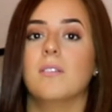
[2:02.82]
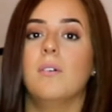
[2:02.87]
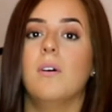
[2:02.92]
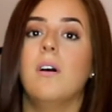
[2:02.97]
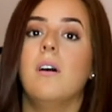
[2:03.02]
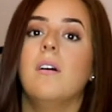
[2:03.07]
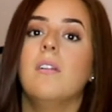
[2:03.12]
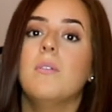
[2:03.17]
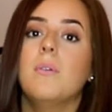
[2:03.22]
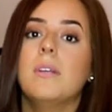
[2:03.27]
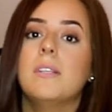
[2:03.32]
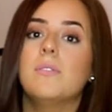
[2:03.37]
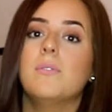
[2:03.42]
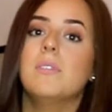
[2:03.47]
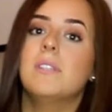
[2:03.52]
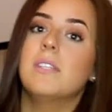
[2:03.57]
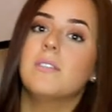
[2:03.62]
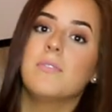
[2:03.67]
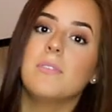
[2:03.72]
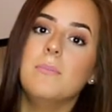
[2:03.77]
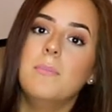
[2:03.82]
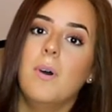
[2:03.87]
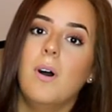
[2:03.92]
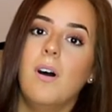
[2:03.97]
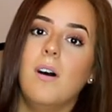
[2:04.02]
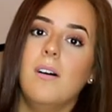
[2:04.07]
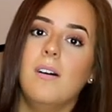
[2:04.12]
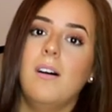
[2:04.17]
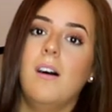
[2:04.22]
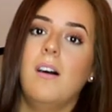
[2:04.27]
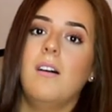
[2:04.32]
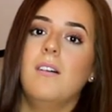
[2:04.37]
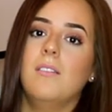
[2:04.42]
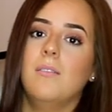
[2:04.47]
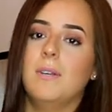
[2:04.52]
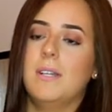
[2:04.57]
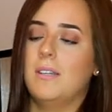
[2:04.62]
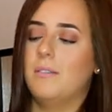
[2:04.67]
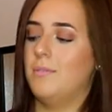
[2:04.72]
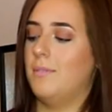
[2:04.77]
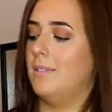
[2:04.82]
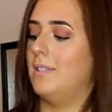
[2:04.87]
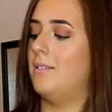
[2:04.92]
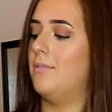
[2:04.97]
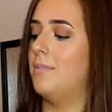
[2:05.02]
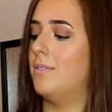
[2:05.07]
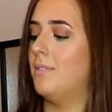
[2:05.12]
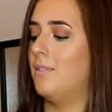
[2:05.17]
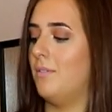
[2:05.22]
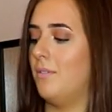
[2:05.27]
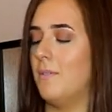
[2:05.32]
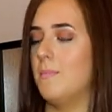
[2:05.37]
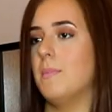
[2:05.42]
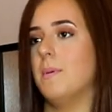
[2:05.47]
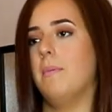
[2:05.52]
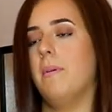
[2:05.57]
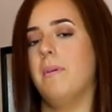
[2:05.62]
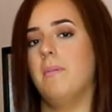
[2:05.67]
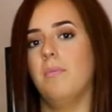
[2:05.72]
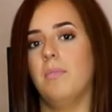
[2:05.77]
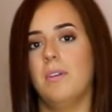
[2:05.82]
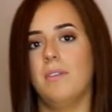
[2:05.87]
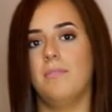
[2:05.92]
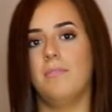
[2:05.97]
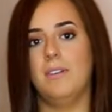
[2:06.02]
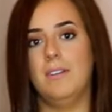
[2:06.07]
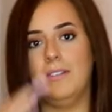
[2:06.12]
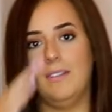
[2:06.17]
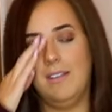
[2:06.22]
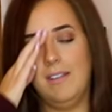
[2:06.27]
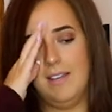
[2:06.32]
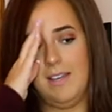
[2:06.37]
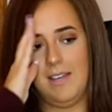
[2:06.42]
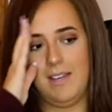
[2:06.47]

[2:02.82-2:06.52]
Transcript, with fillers: go all the way to a different mall, all the way to a different store, me and my boyfriend.